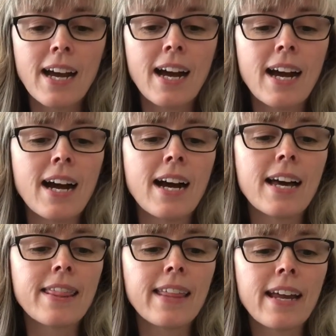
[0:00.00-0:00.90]

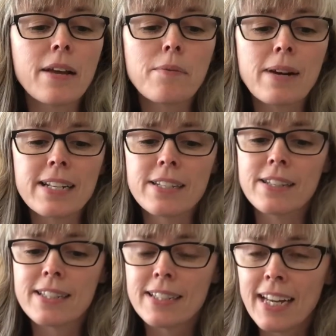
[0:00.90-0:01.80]
Then it went to
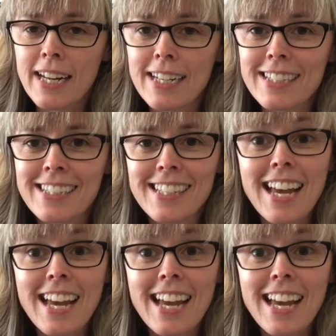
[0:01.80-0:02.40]
the Senate.